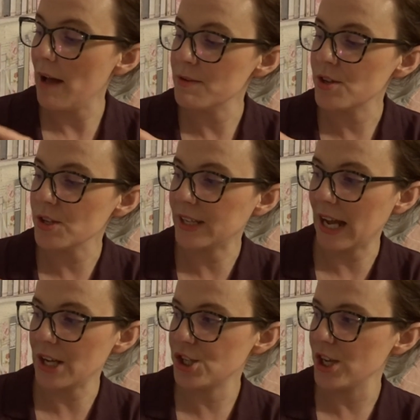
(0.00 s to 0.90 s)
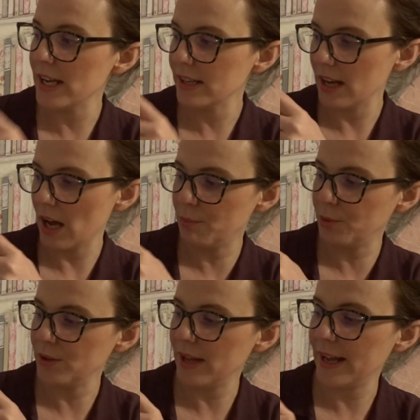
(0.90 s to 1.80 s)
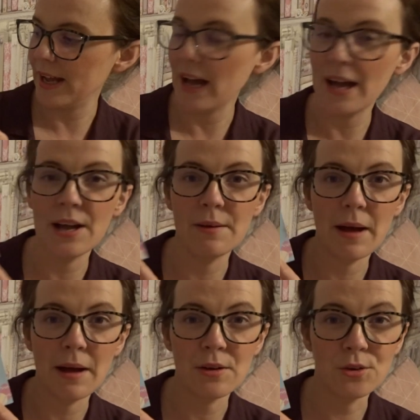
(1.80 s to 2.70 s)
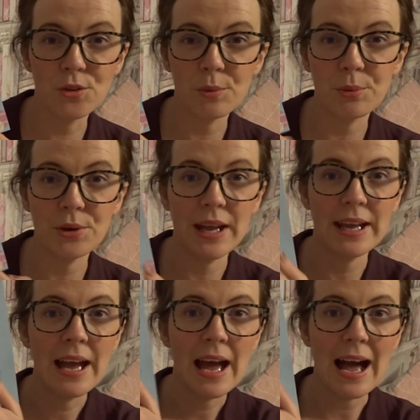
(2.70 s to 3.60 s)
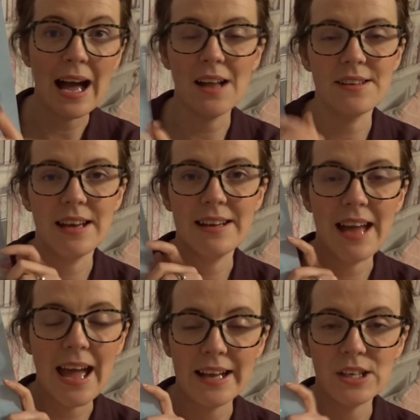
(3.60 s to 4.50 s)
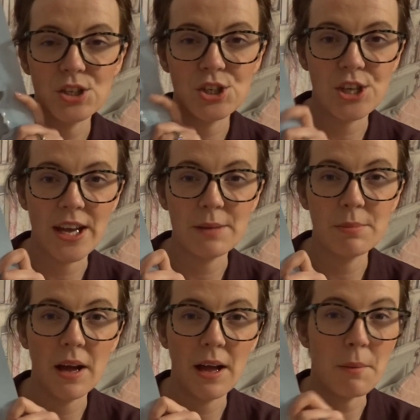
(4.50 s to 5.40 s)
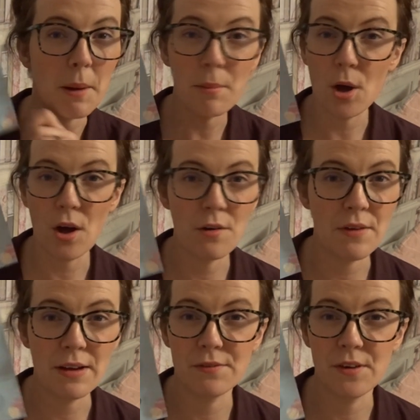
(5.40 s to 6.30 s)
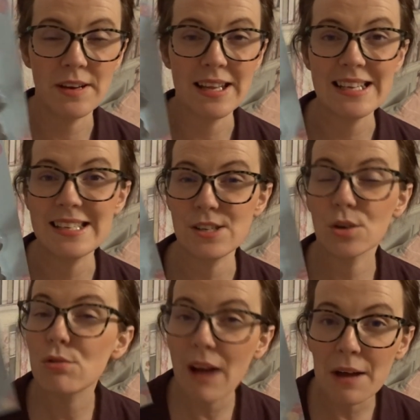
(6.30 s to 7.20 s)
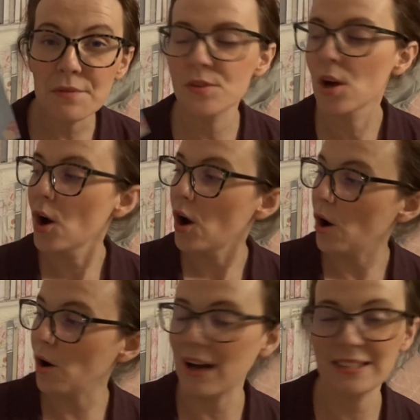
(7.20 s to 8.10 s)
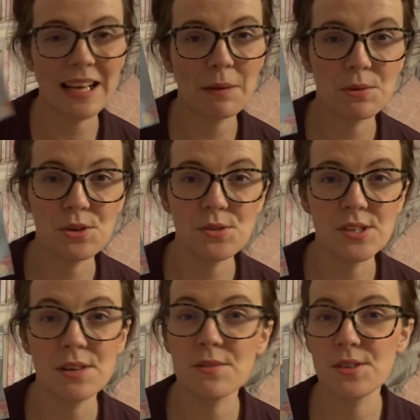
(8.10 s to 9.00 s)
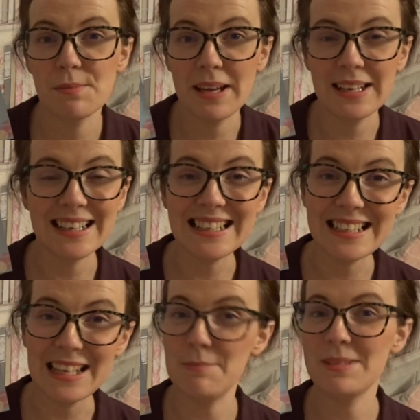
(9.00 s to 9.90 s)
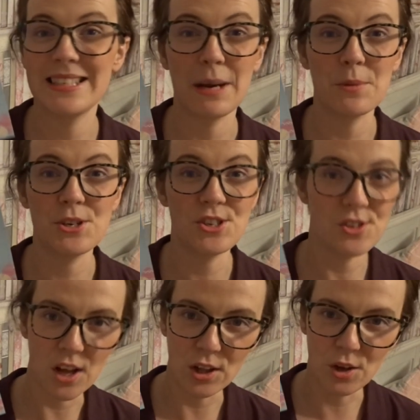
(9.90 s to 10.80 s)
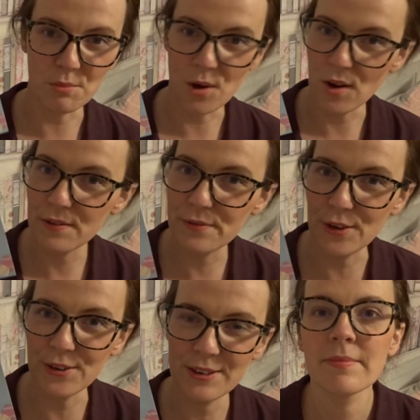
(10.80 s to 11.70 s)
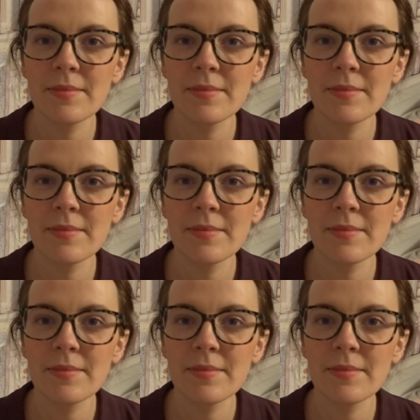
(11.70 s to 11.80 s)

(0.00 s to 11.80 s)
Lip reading: So you get a chick, a bunny, another bunny and an egg shape, perfect for an Easter craft, or as I've been using it to make sandwiches a lot more fun.